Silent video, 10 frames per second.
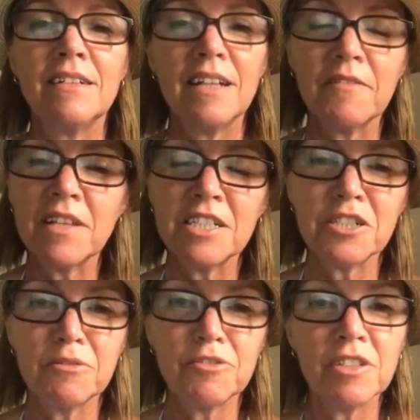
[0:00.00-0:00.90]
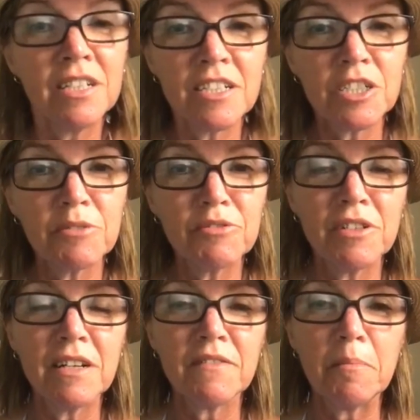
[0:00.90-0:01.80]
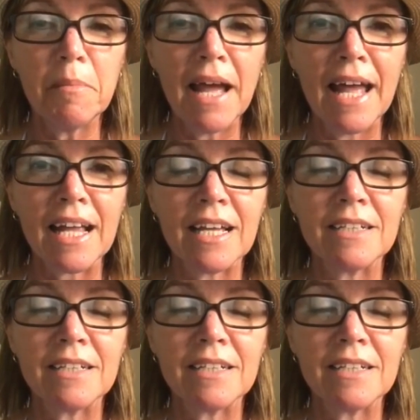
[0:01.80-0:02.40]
love their children and the children love them back.